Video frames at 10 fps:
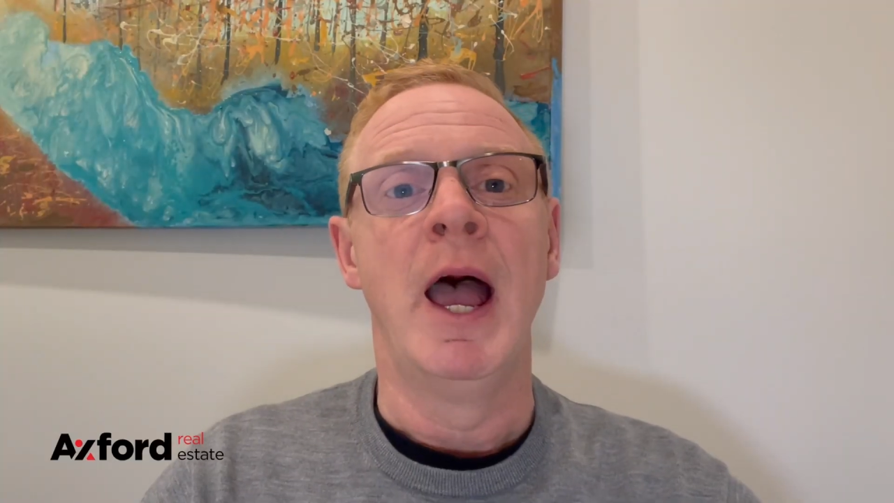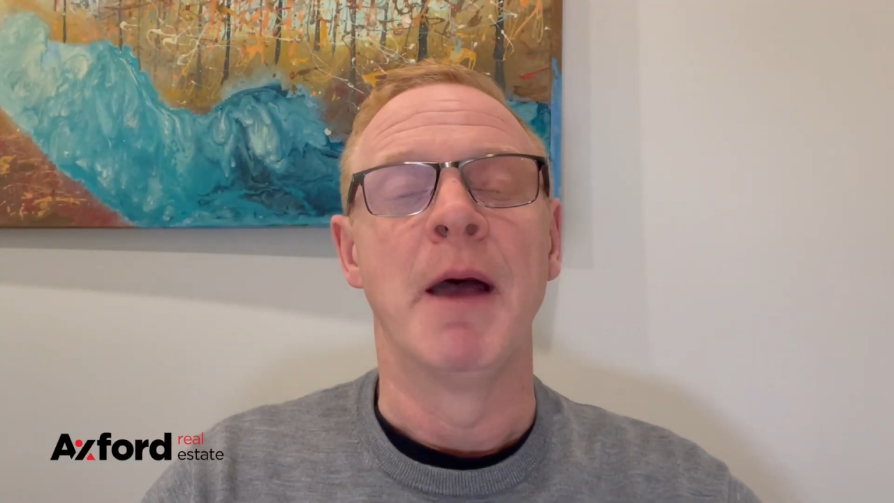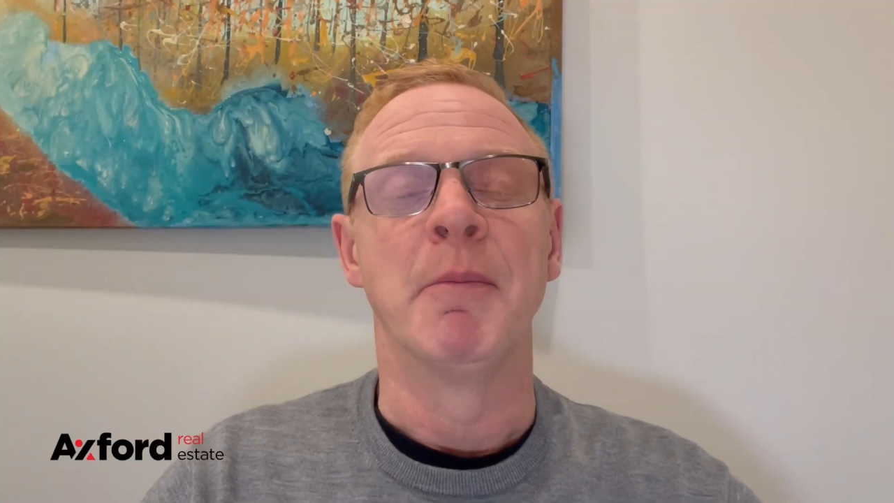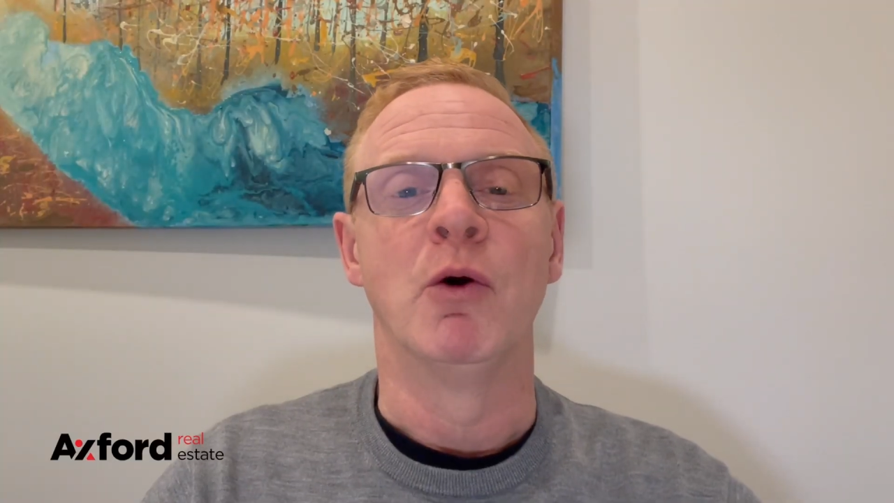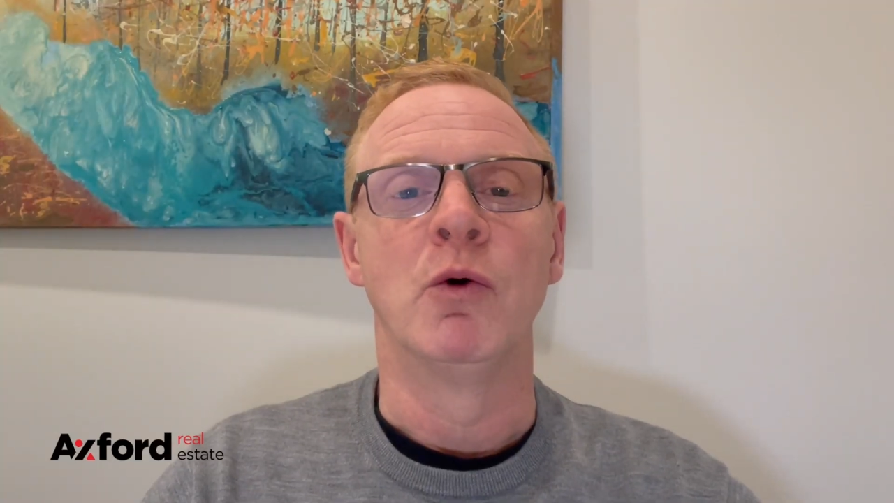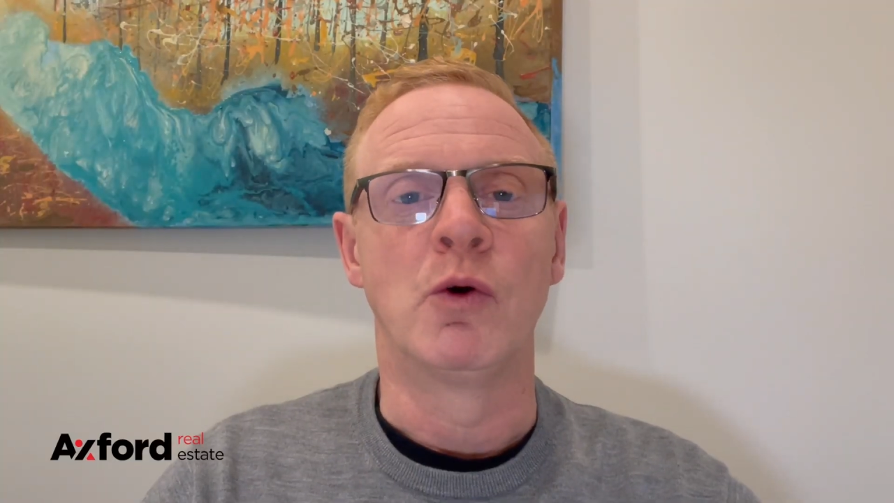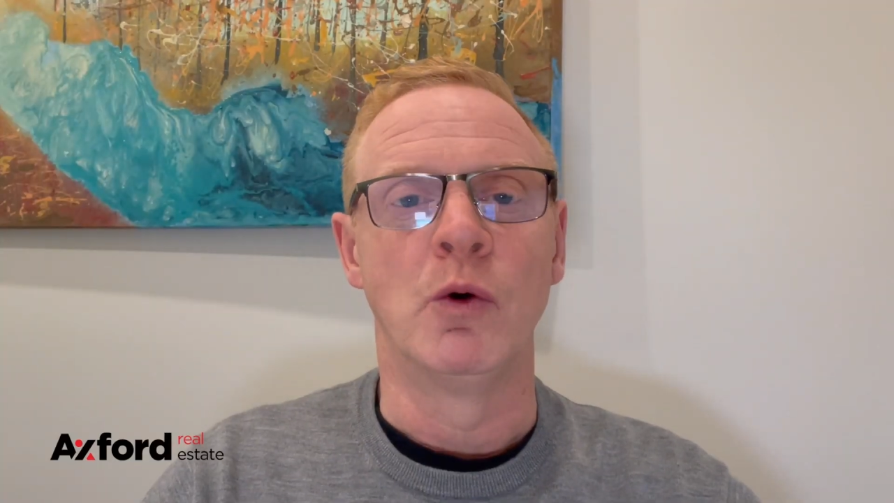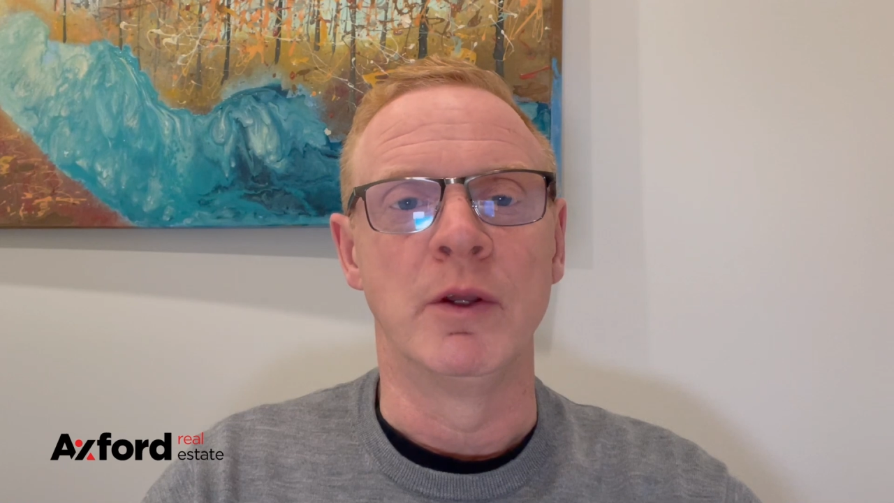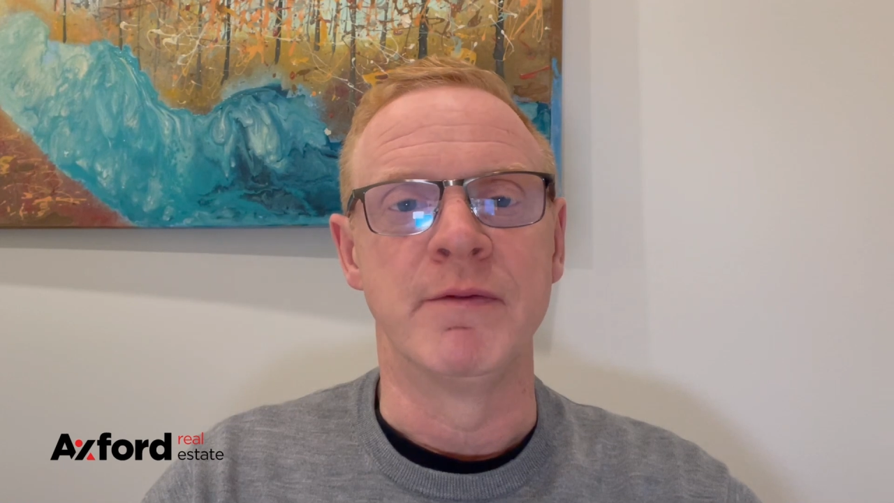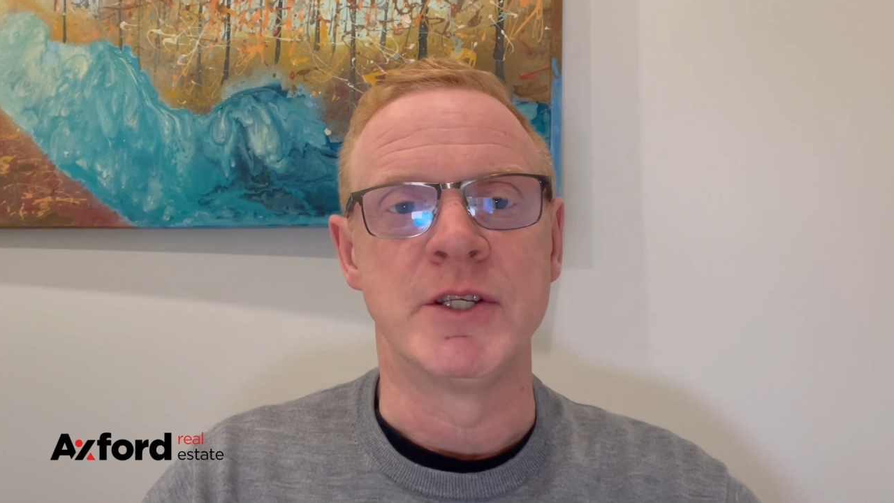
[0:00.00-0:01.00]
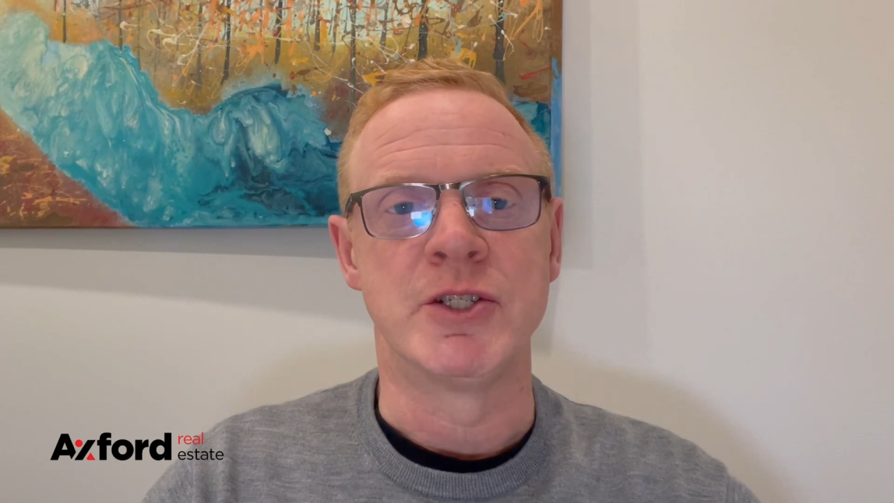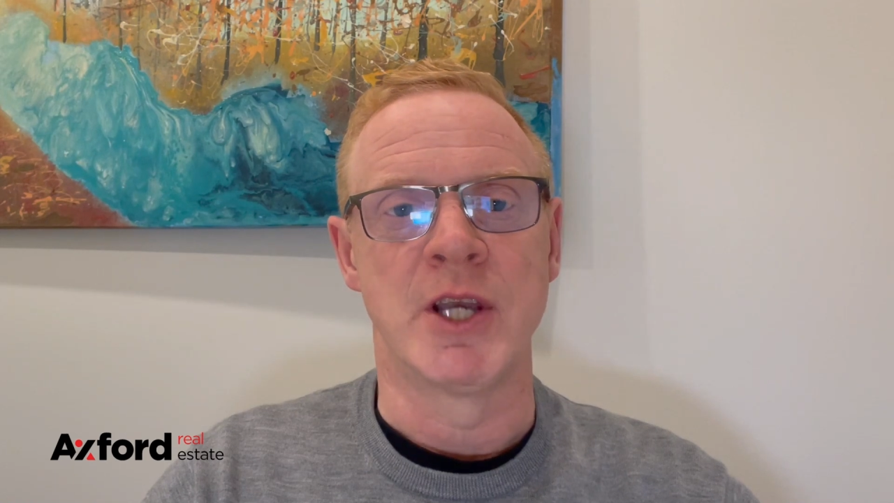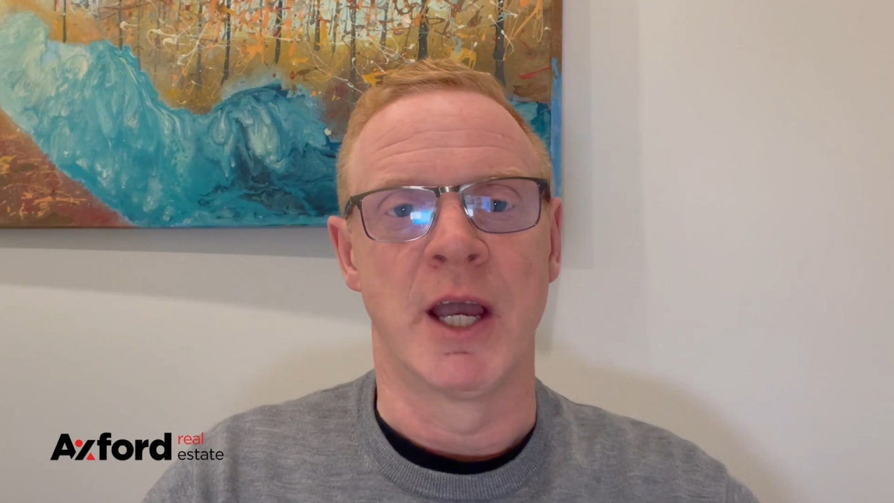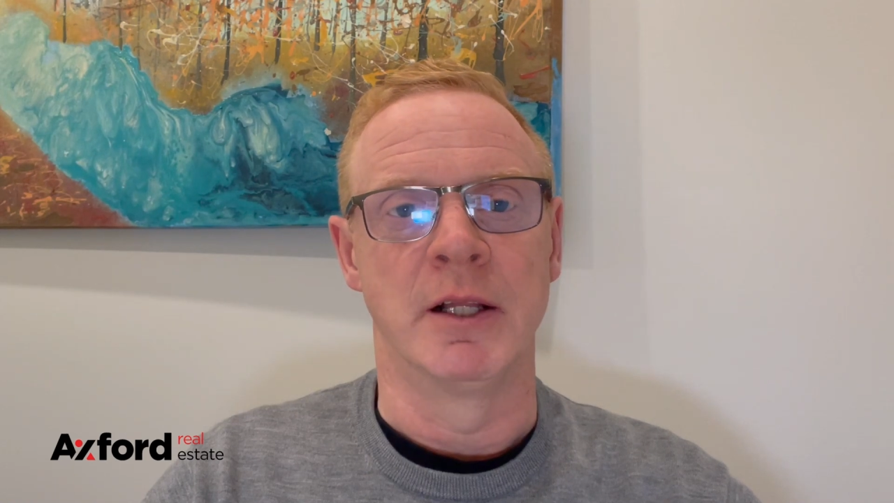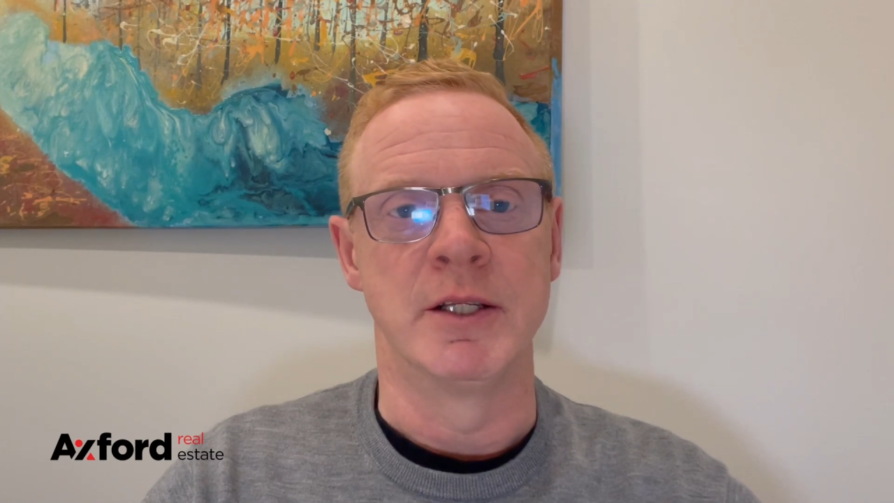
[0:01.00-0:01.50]
And my whole goal of this
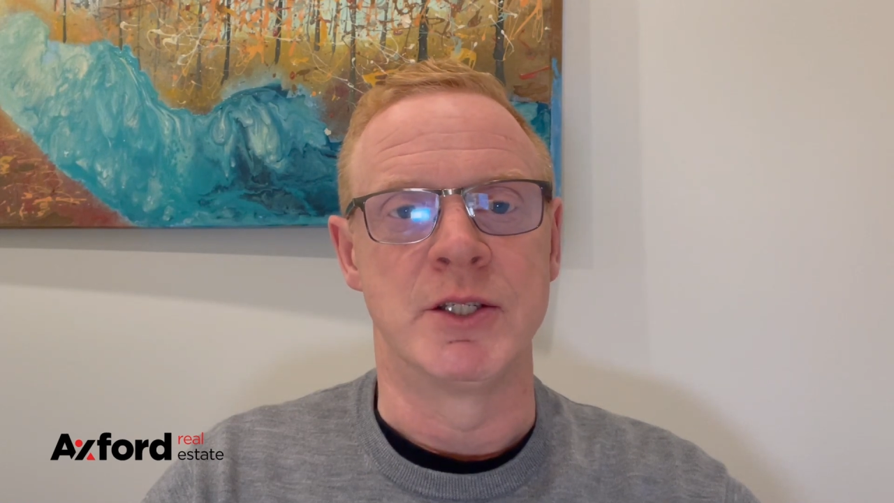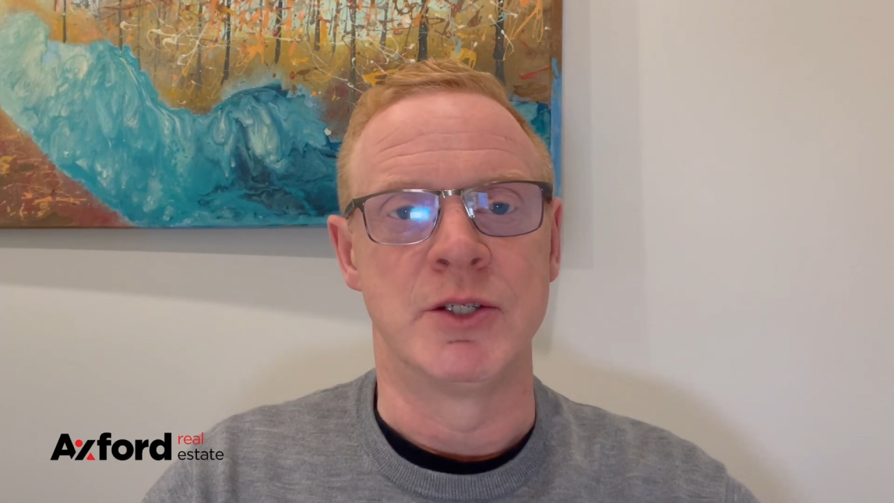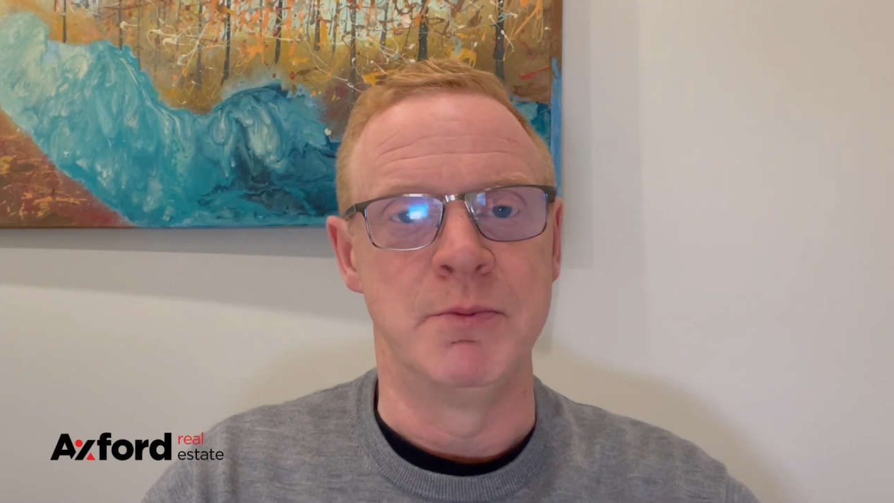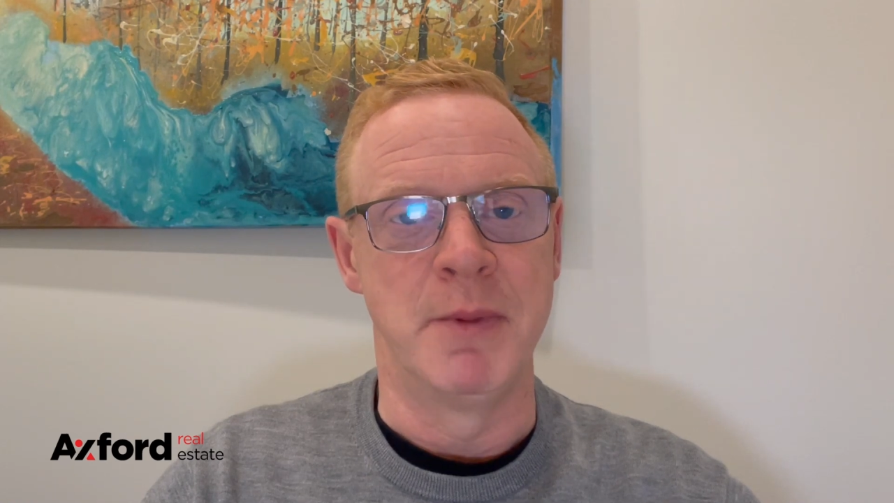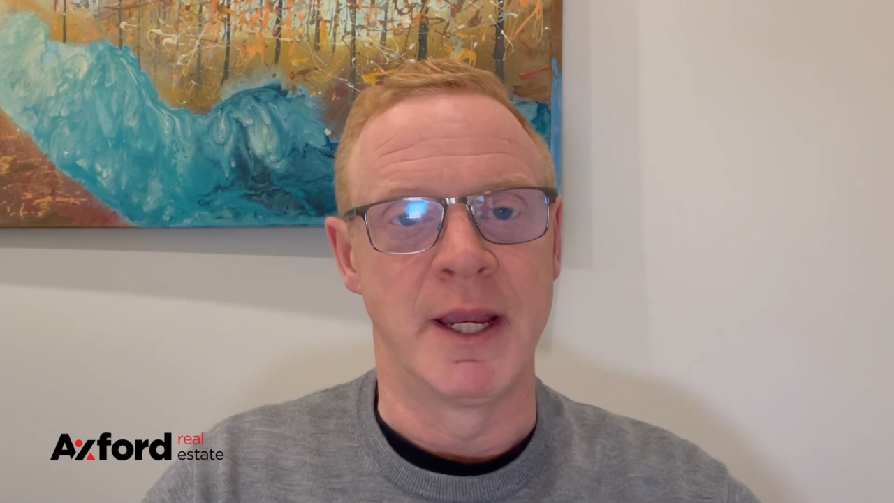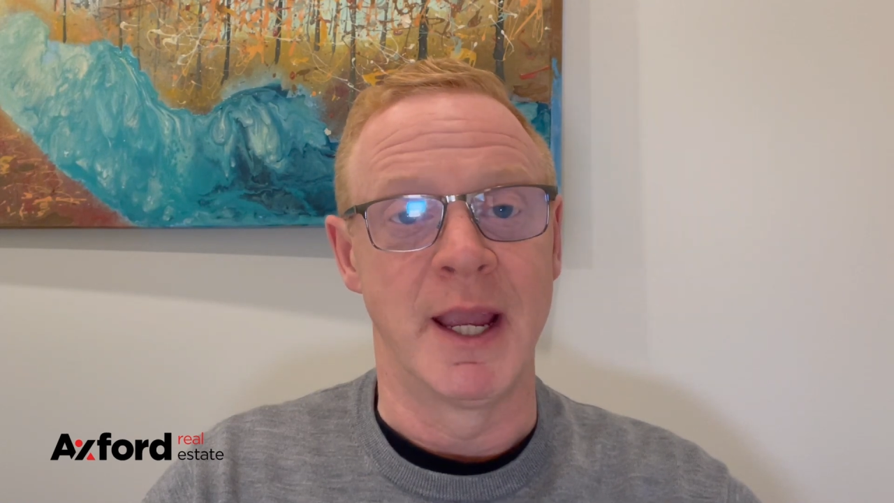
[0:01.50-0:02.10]
channel is to make